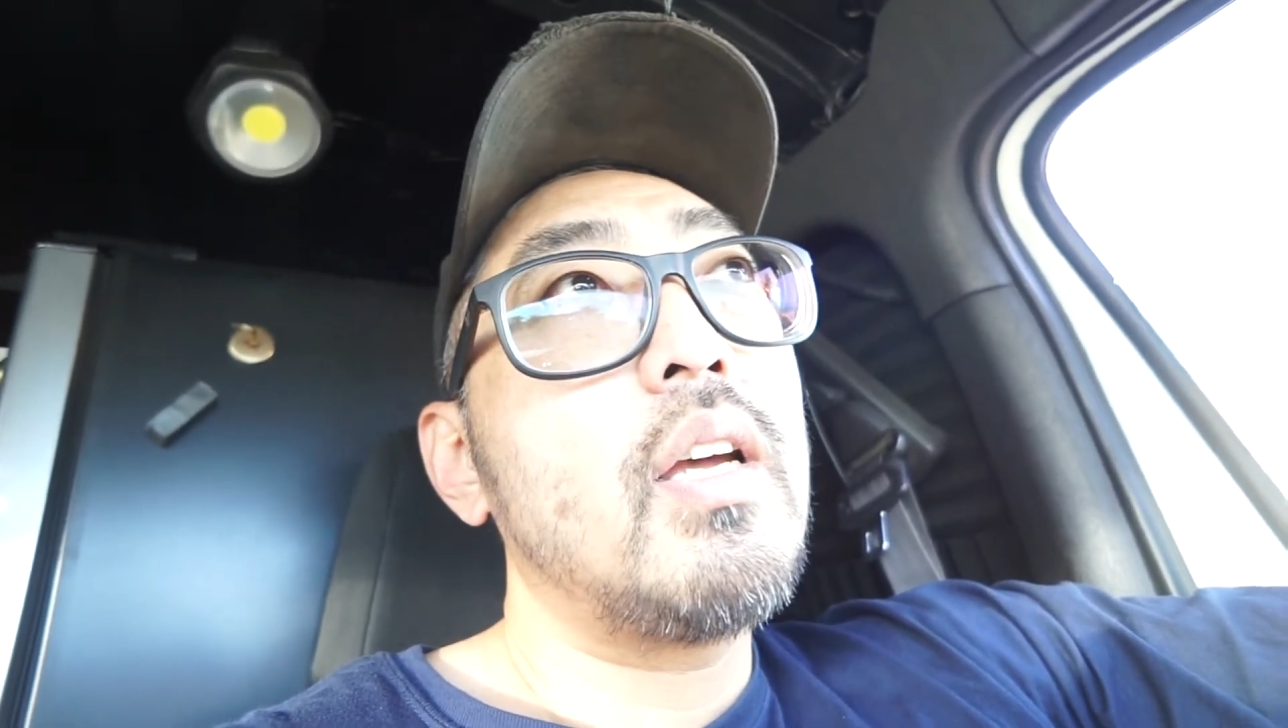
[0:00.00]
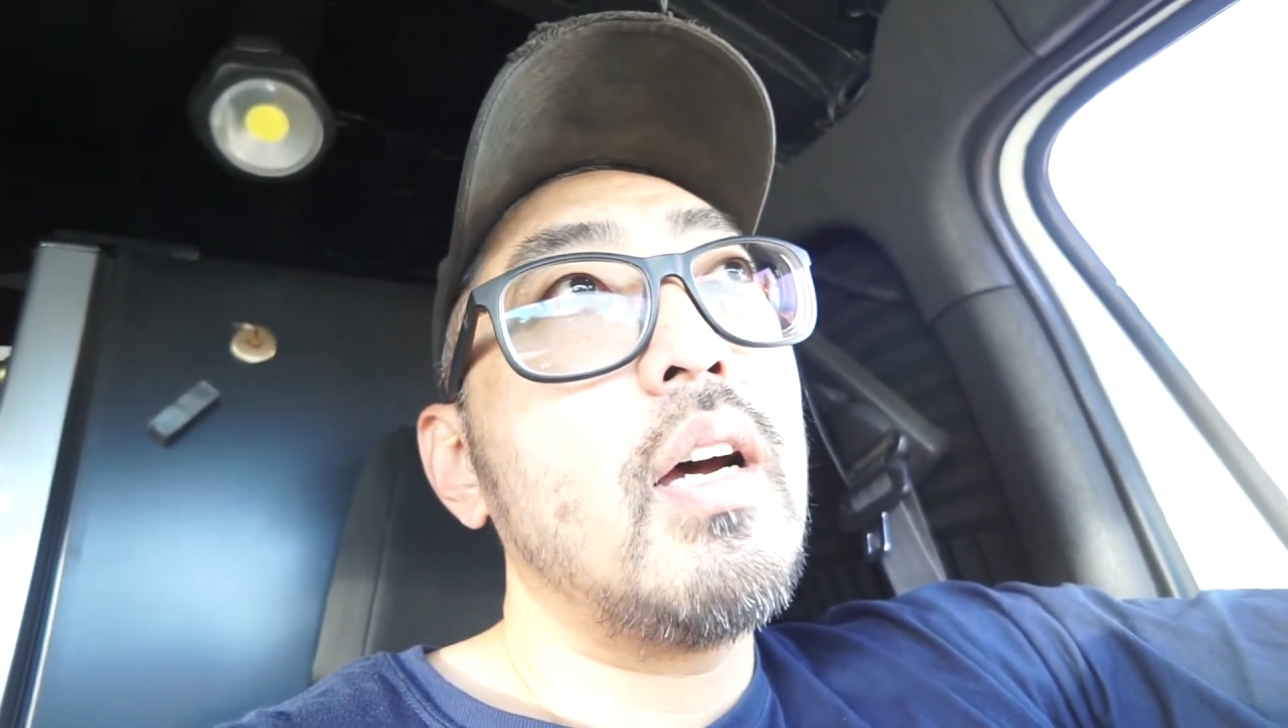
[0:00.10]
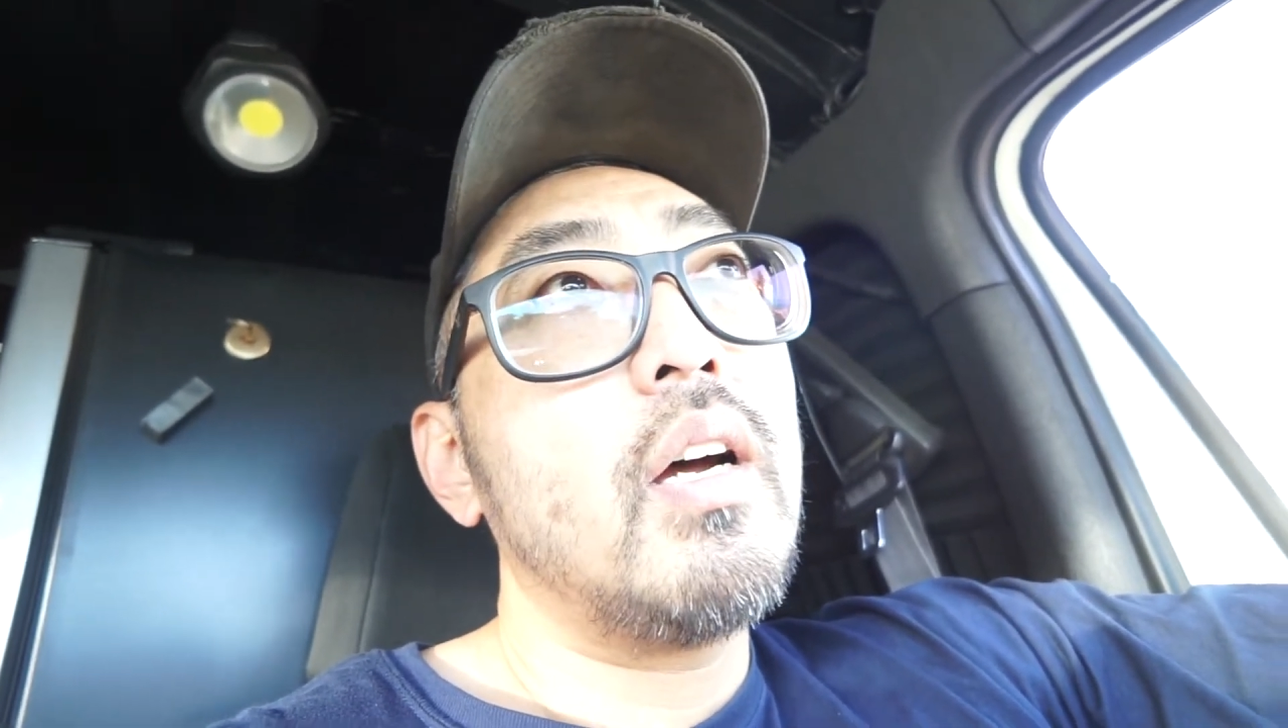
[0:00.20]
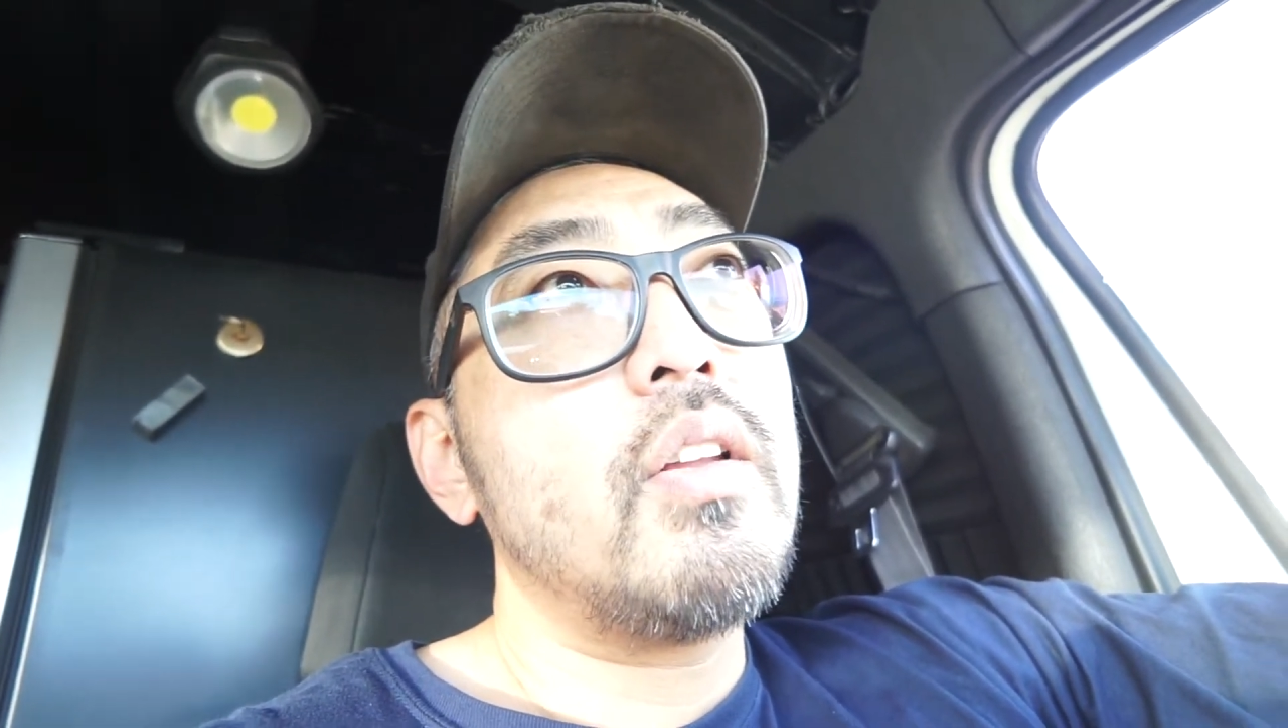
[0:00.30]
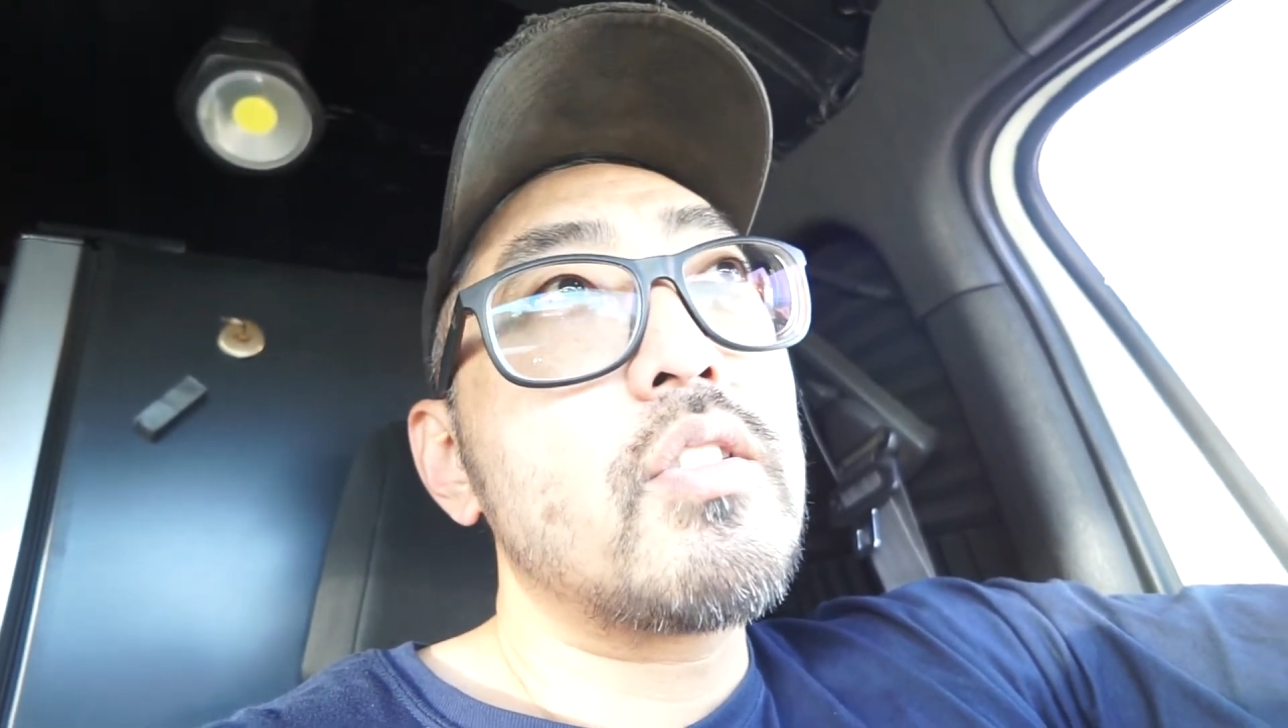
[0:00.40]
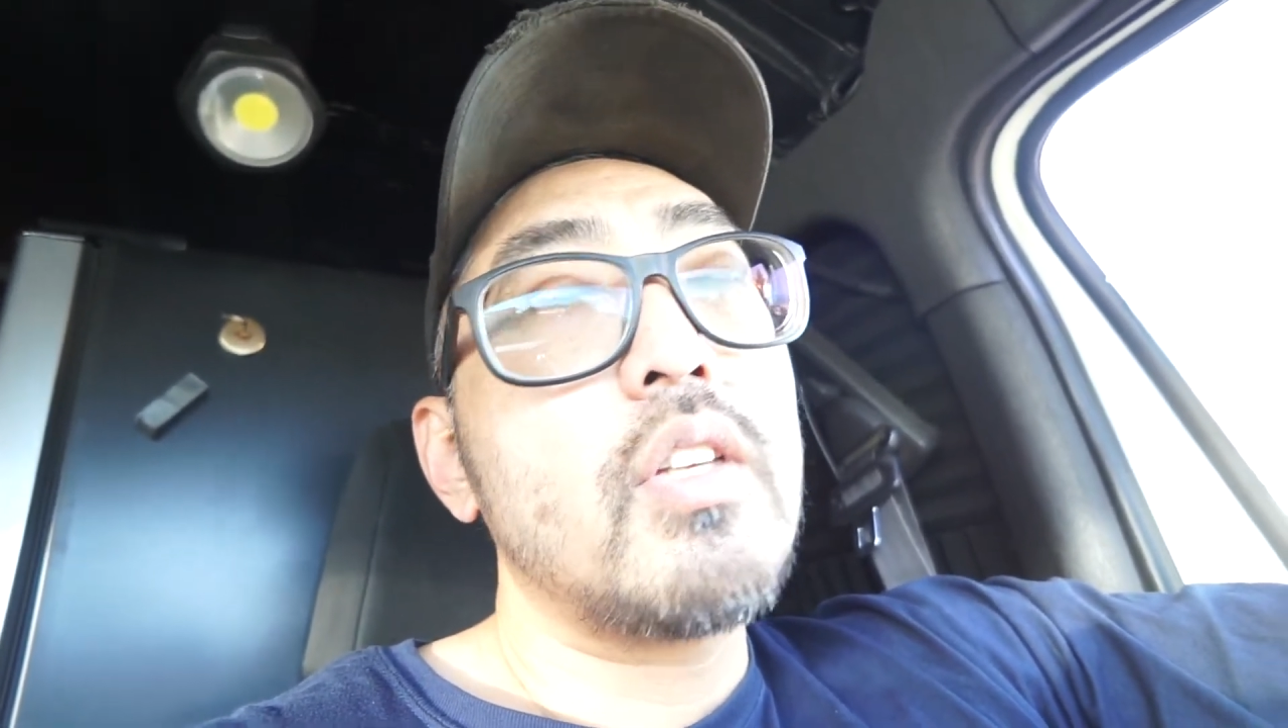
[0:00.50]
there's